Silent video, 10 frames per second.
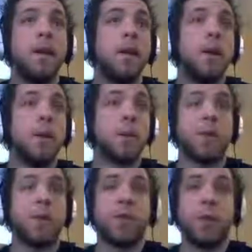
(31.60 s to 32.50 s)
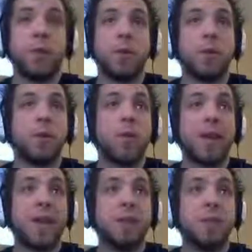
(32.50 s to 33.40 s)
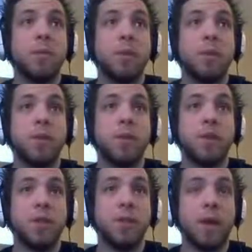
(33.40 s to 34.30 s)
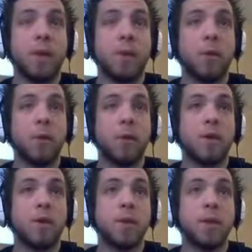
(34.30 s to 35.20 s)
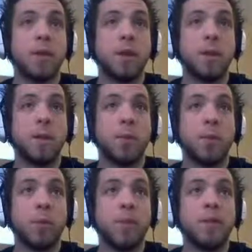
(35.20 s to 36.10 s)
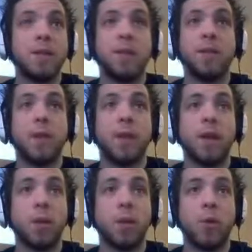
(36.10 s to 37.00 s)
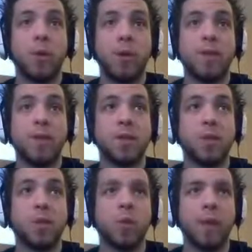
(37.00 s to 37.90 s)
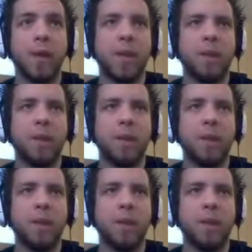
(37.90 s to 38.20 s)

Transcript: Without further ado, we're going to go back to the blood machine bank. We're going to donate a little bit more blood, see if we can get more coins than just one penny.